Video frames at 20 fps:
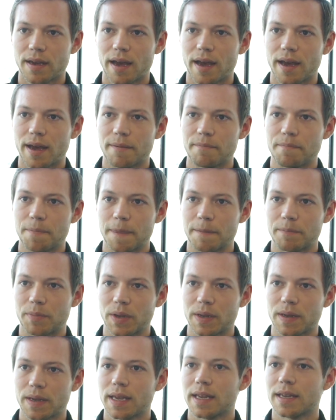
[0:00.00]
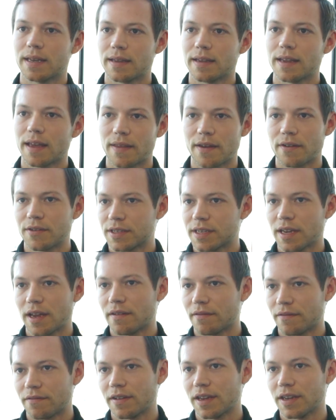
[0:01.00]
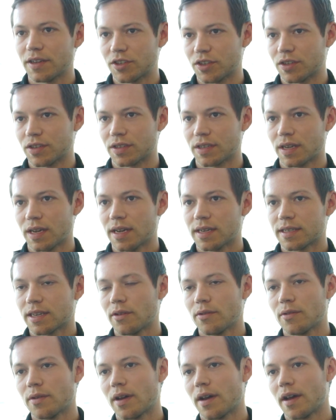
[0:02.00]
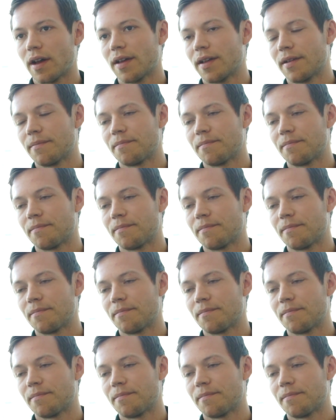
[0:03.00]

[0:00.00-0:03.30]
Um, but it, yeah, there are certain features. So,